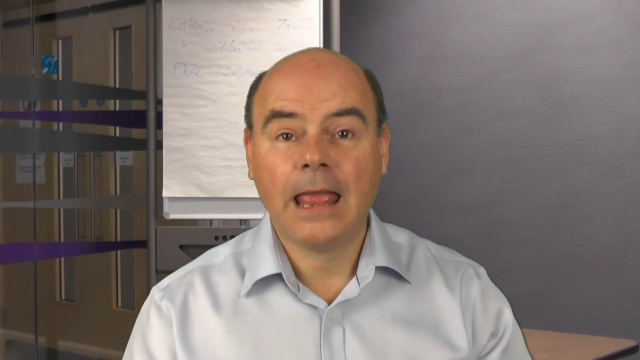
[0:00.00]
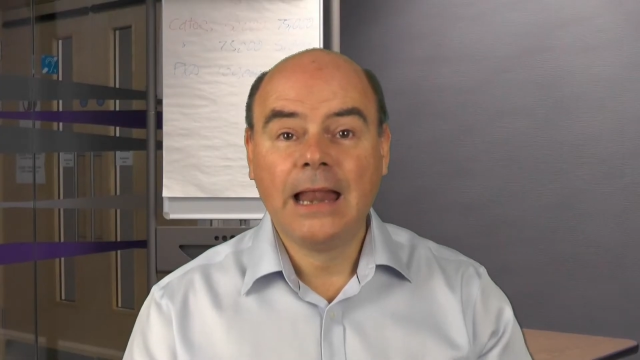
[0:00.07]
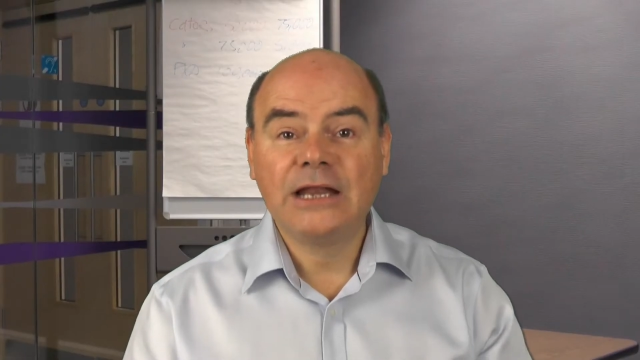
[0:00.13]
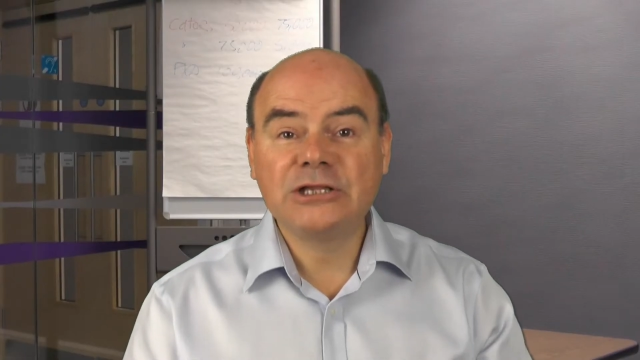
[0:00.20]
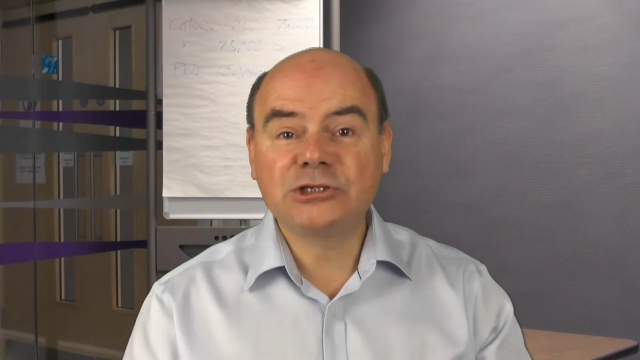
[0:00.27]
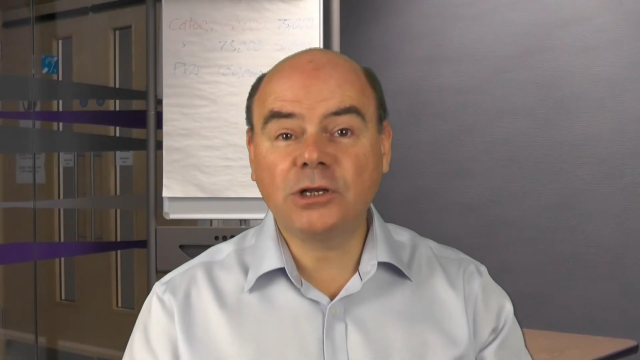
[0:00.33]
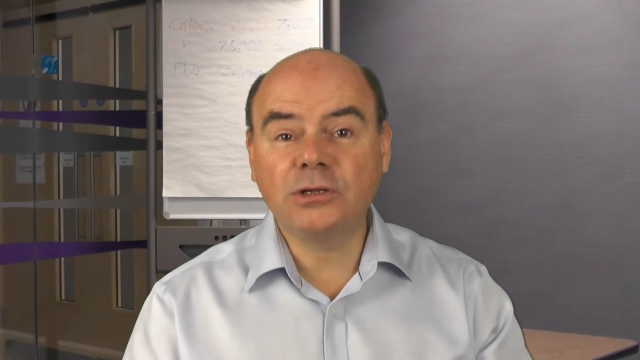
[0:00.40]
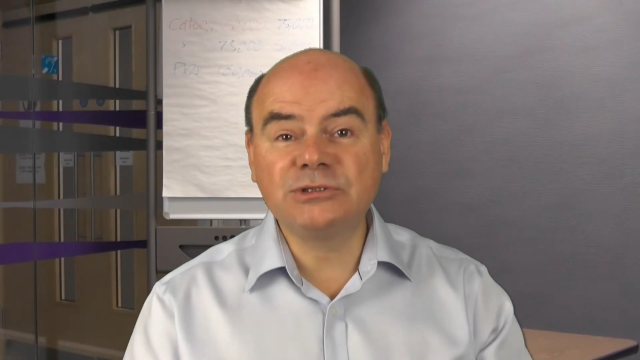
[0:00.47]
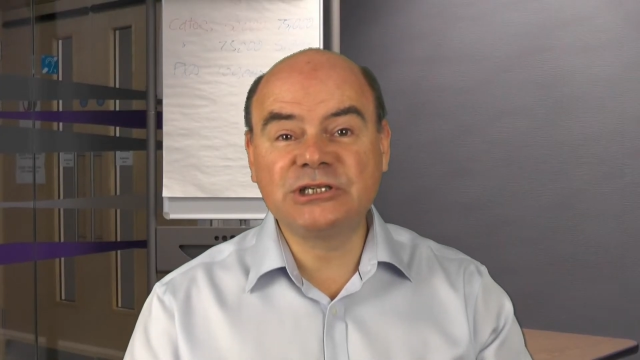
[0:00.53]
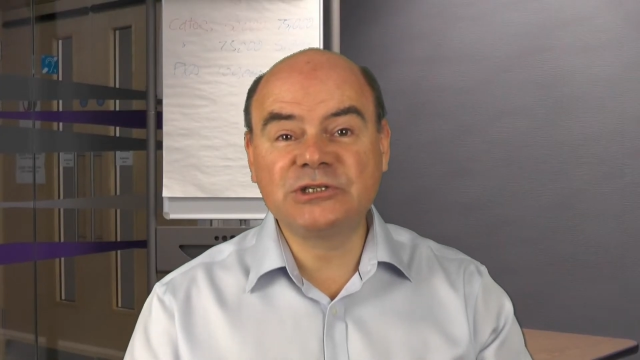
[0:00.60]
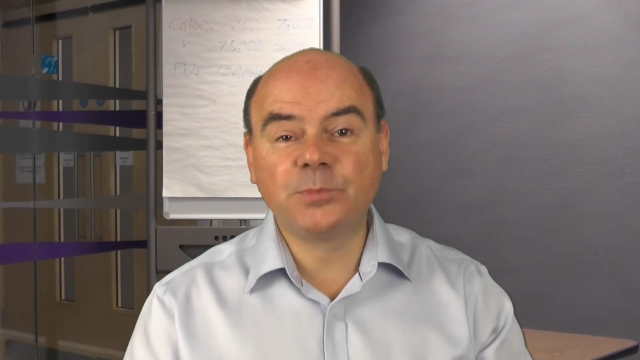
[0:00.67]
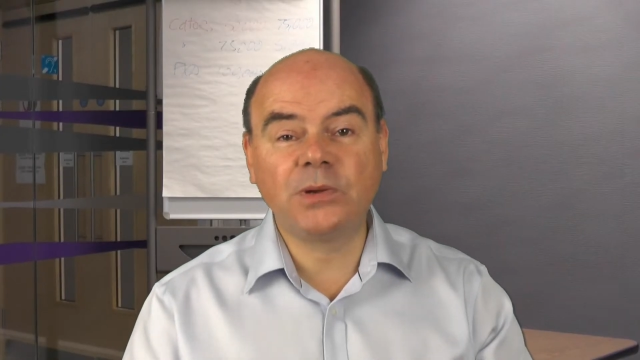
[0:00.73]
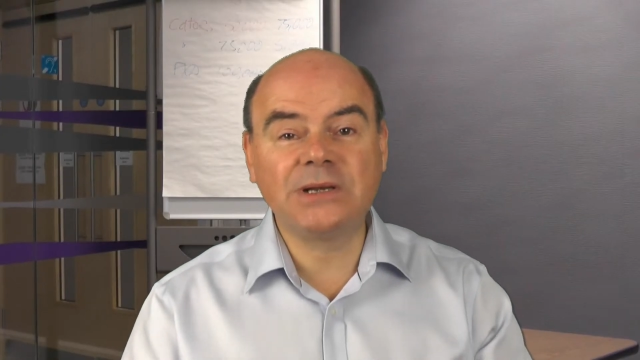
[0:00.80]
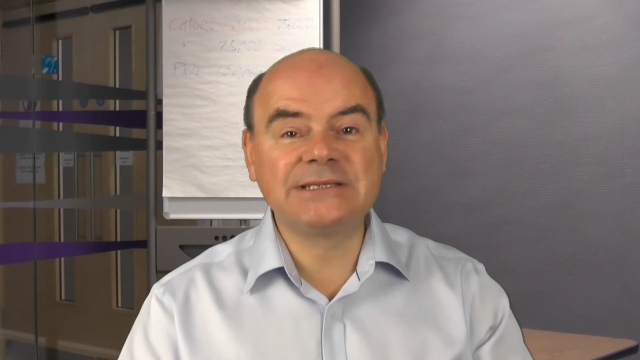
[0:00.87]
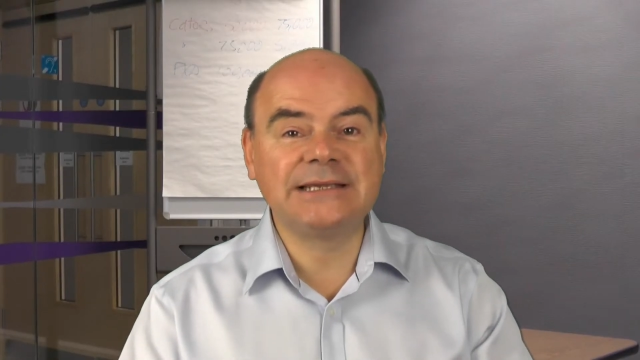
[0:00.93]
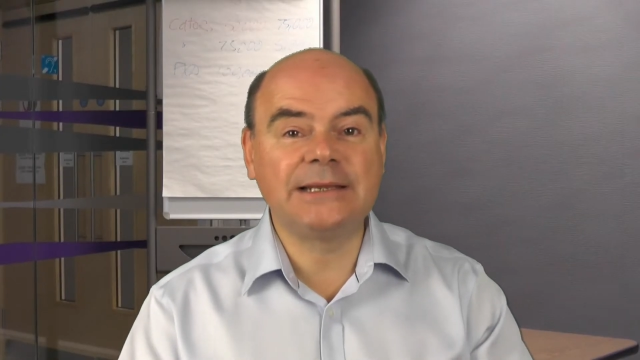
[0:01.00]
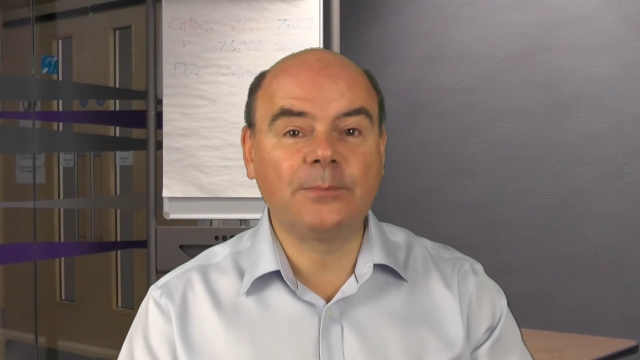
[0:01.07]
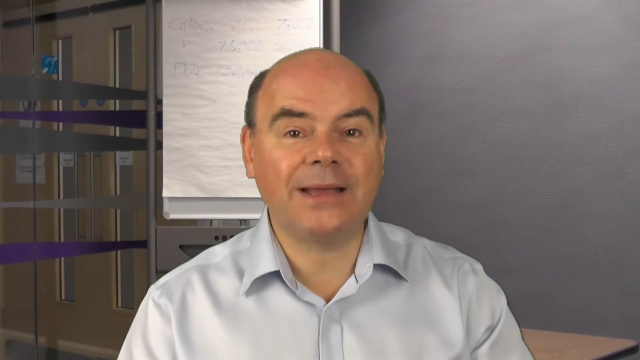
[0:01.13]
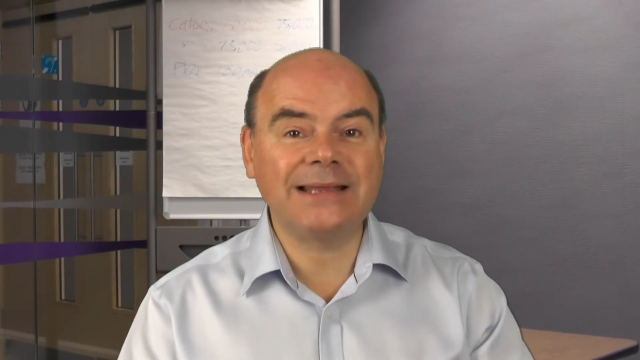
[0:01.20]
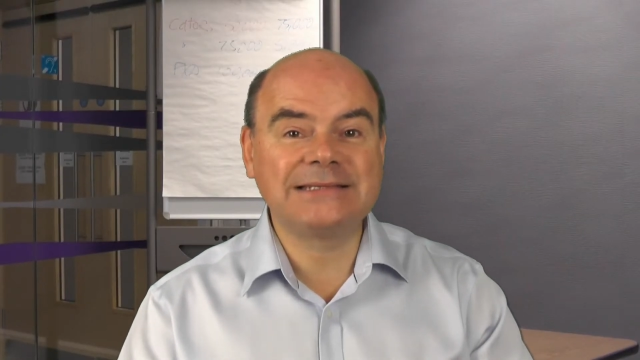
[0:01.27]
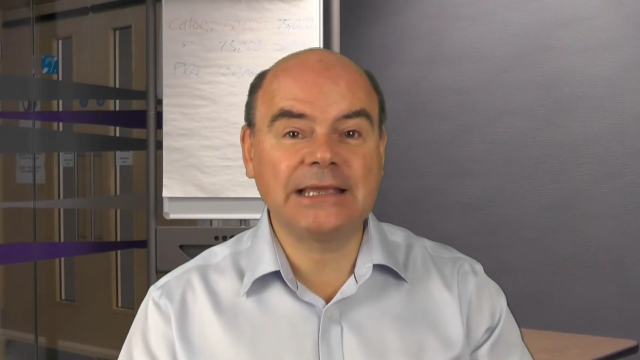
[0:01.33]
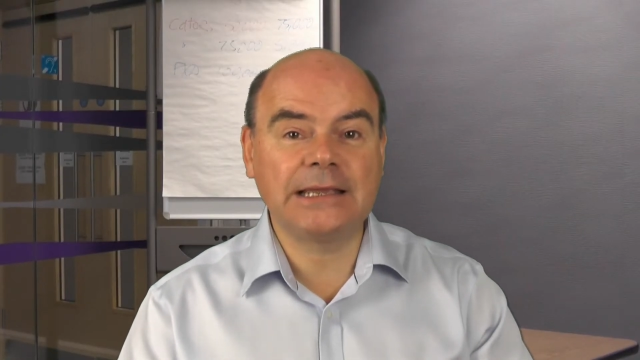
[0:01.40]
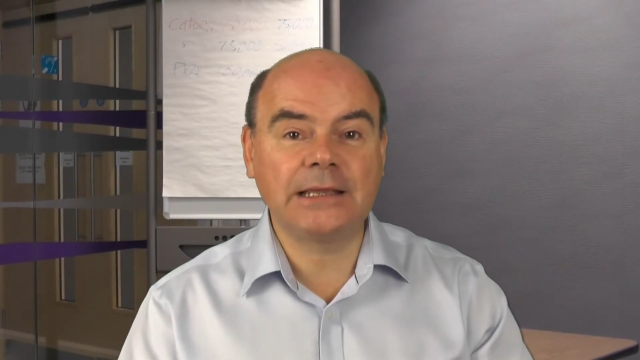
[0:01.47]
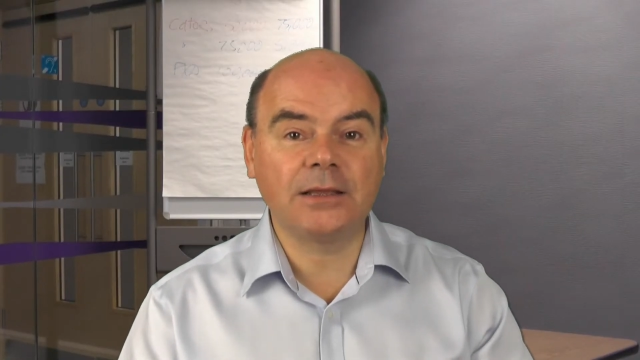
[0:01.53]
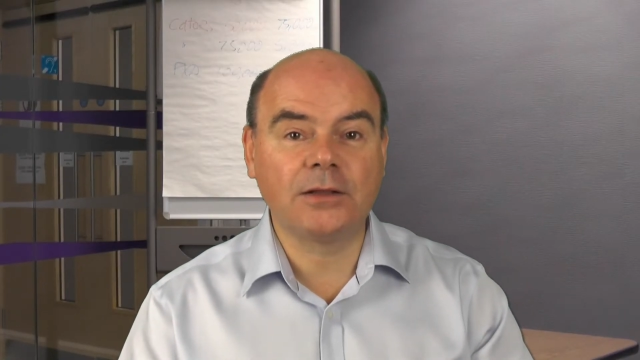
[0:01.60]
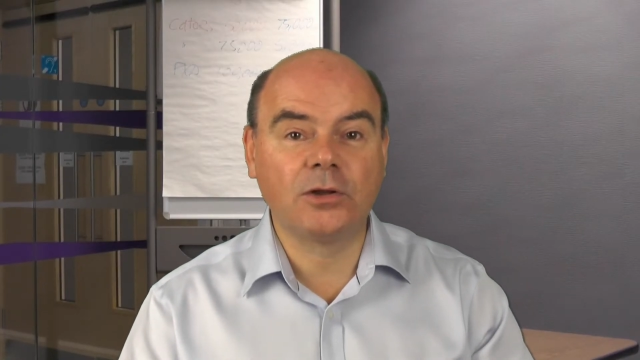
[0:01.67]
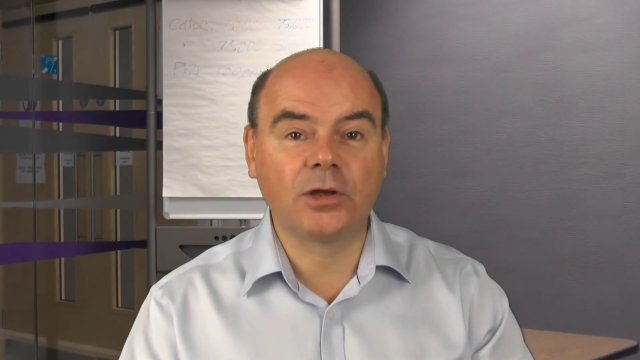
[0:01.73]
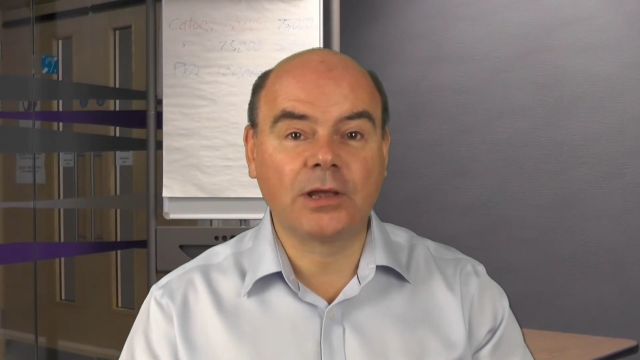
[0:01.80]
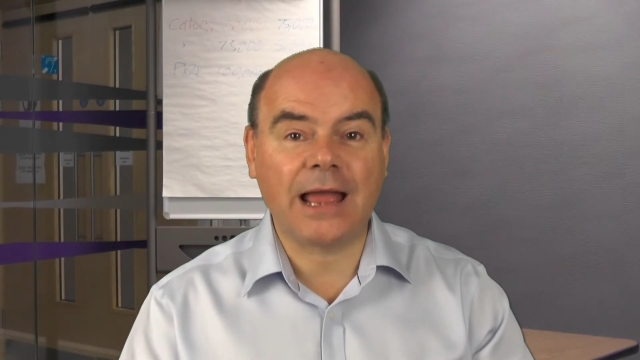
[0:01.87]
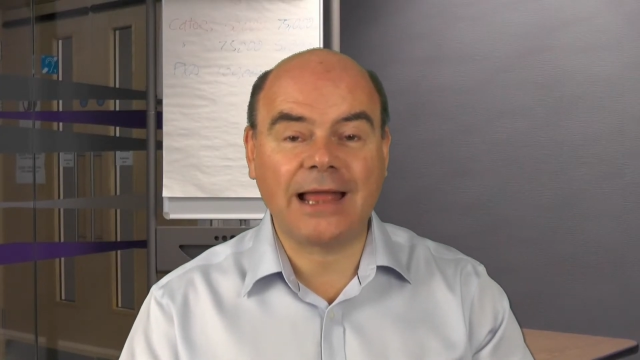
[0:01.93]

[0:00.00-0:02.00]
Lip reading: Let's close this bulletin by taking a look